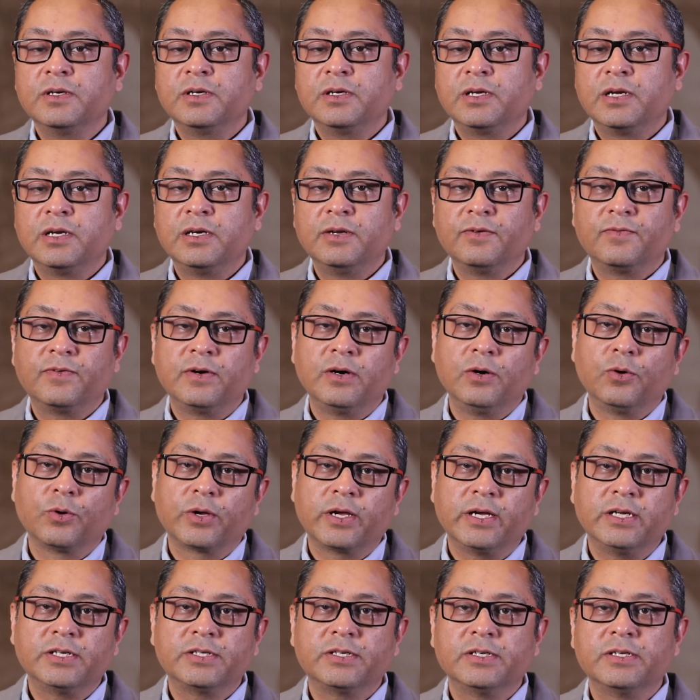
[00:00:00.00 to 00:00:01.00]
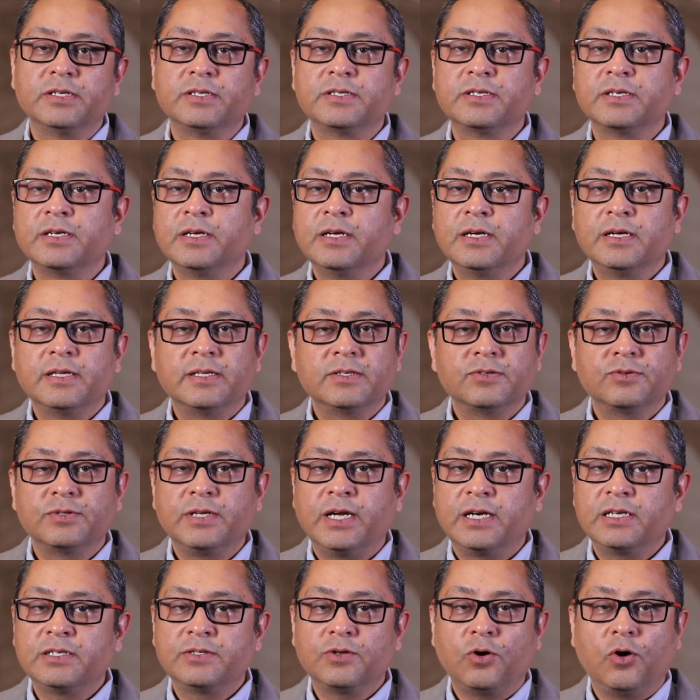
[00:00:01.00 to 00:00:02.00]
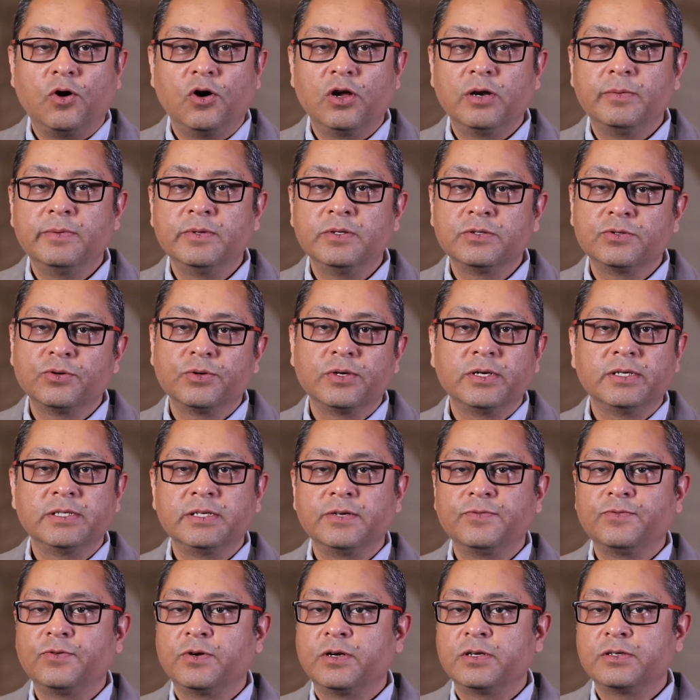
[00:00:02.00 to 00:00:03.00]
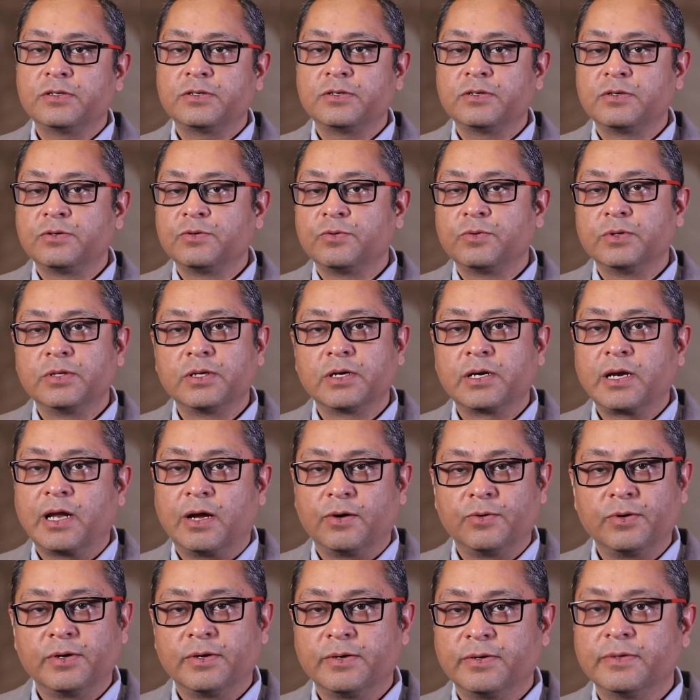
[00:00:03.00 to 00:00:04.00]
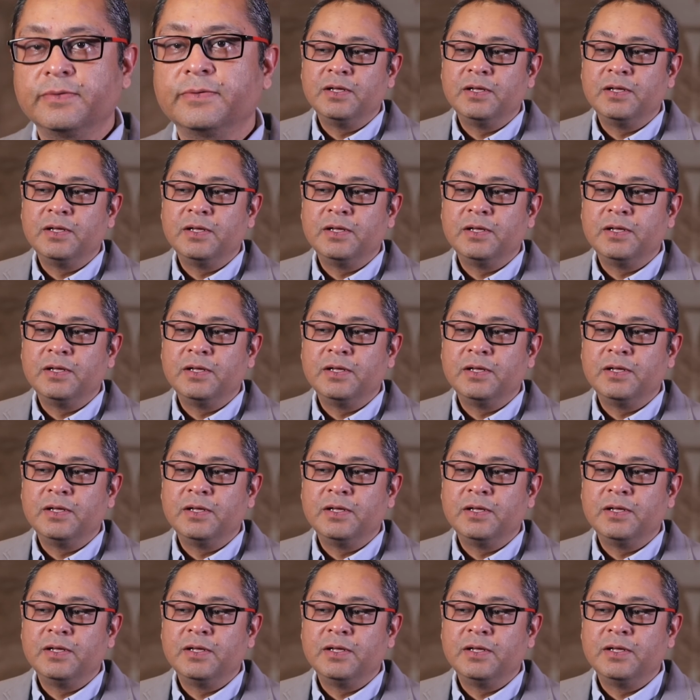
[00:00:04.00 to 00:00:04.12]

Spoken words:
in different locations. So that has all been so easy for us to do with the cloud.